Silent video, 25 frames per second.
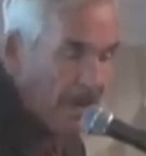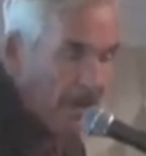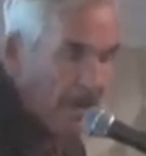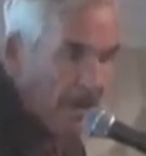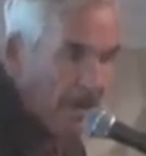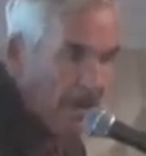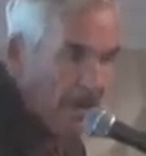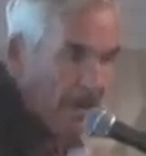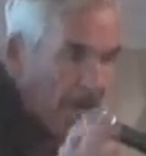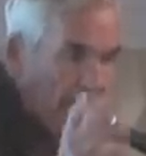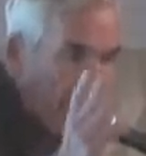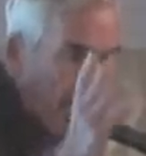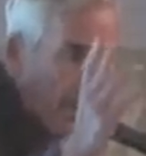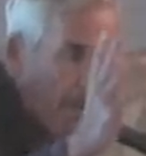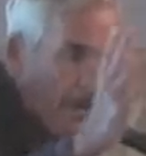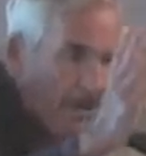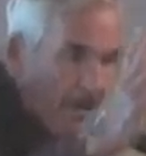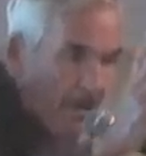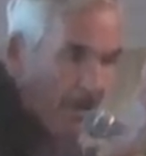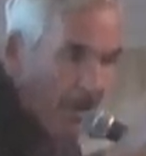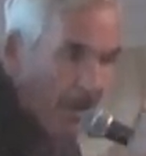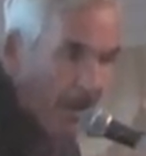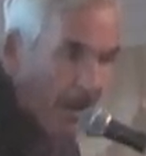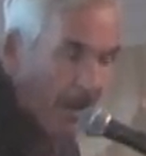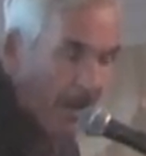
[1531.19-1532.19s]
Uh,
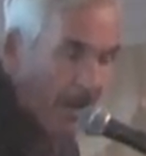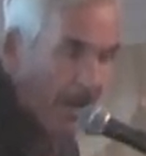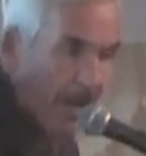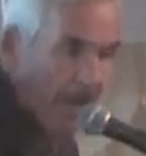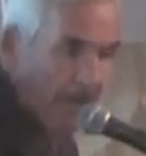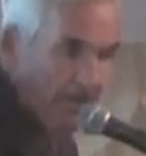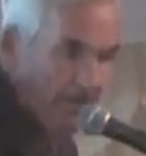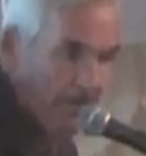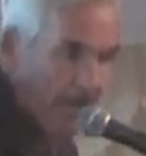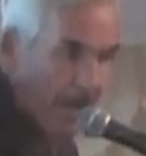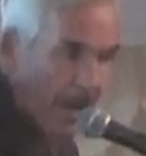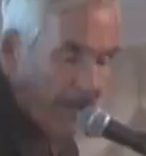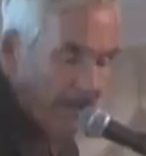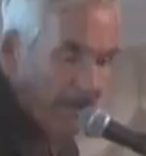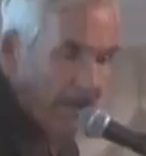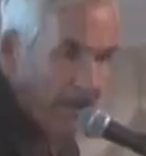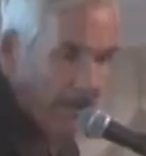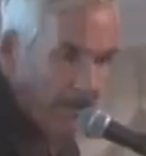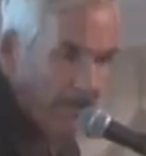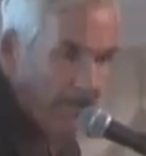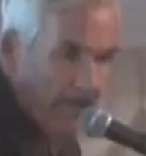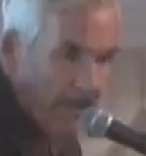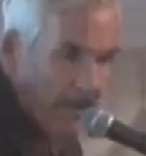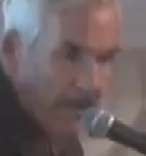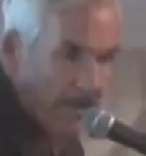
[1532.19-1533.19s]
uh, I'm, I'm
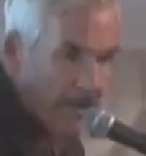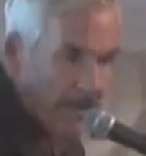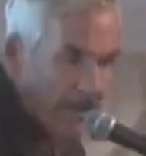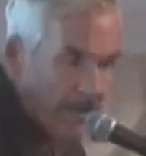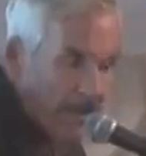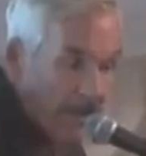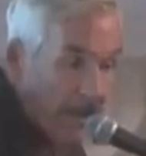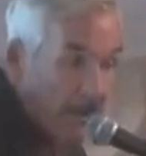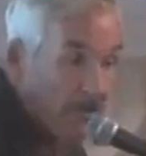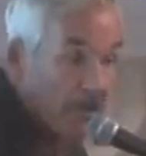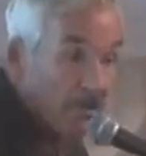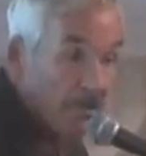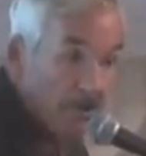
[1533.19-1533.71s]
convinced now,